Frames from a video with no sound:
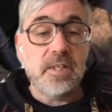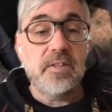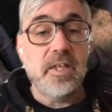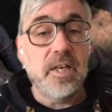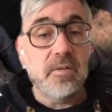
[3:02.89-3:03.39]

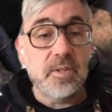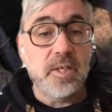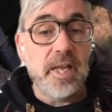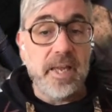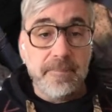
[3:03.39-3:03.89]
And they are held
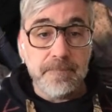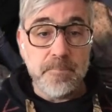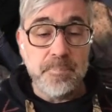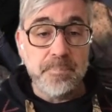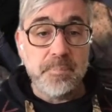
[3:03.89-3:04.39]
in
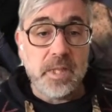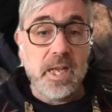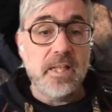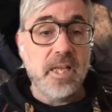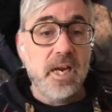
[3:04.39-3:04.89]
camps. They
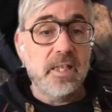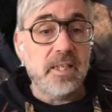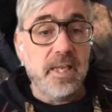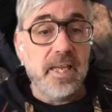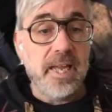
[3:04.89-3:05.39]
can't
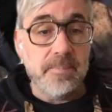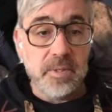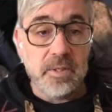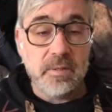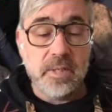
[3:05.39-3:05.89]
go
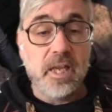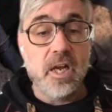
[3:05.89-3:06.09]
anywhere.